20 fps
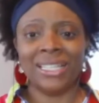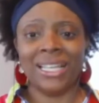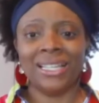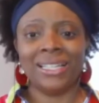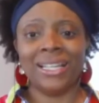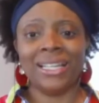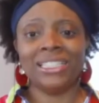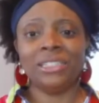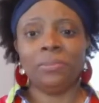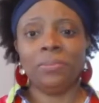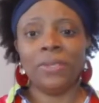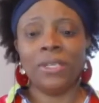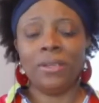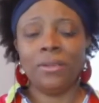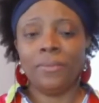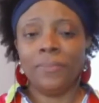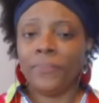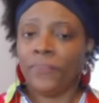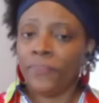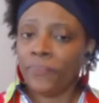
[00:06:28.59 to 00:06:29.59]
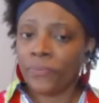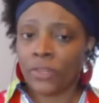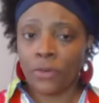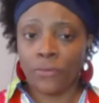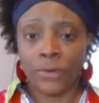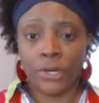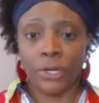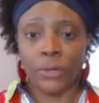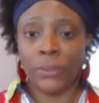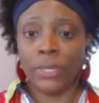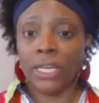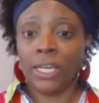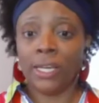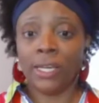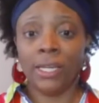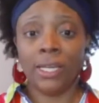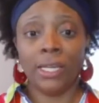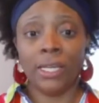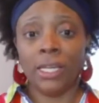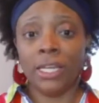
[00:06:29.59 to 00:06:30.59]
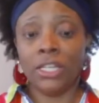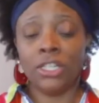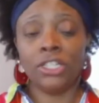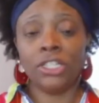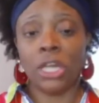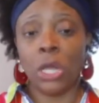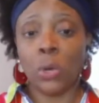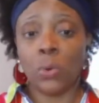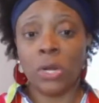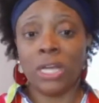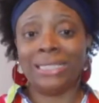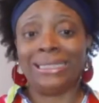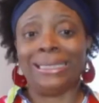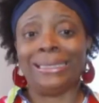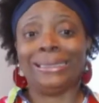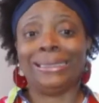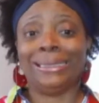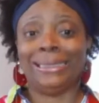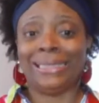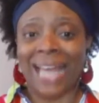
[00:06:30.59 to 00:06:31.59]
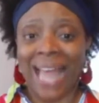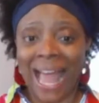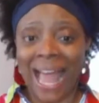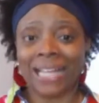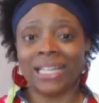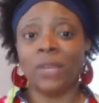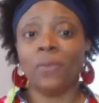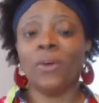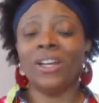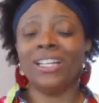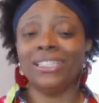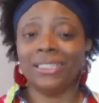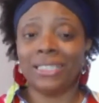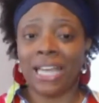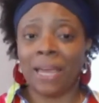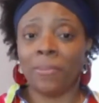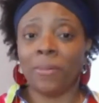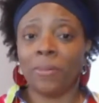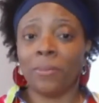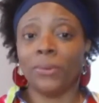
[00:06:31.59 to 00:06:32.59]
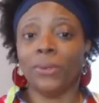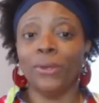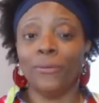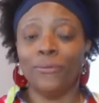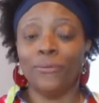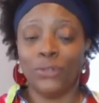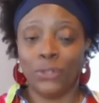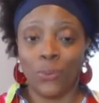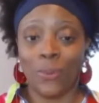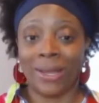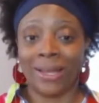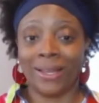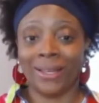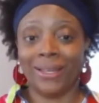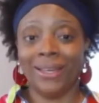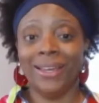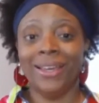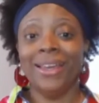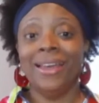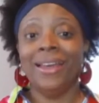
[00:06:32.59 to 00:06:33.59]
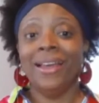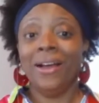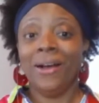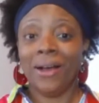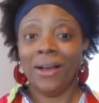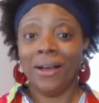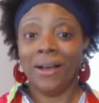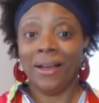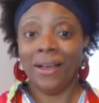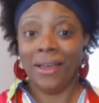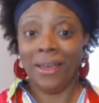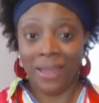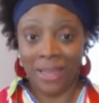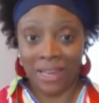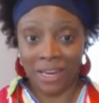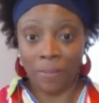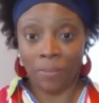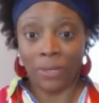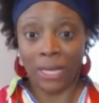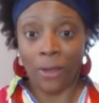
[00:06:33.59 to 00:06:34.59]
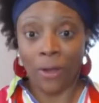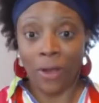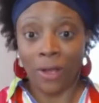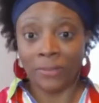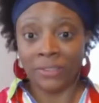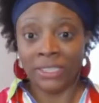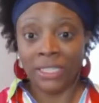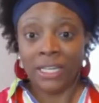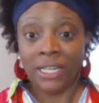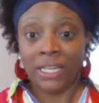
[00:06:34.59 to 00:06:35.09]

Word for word: And let's be real, he he showed us exactly what he's capable of doing in the playoffs